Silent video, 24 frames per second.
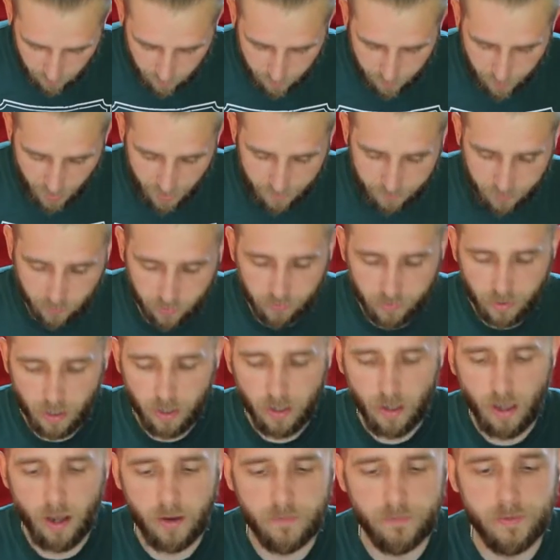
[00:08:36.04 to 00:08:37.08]
the bevel,
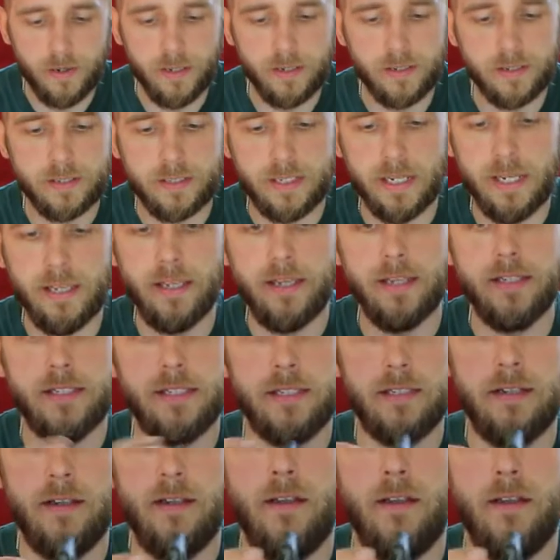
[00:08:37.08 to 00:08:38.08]
hopefully you can see this,